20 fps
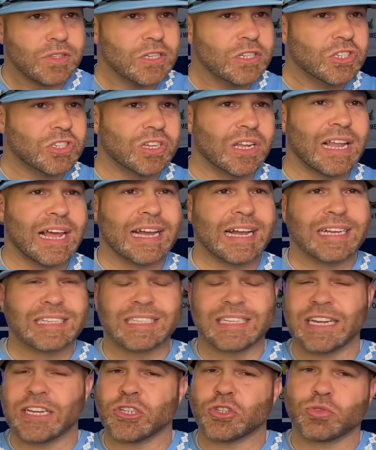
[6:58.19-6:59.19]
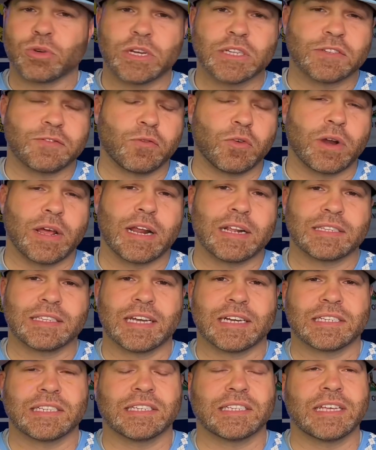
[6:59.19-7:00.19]
So like I said, he transferred out of
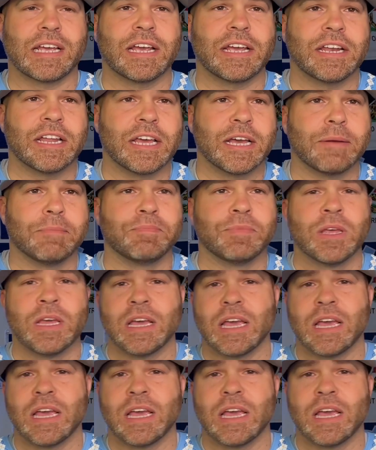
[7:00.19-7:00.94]
Texas A&M.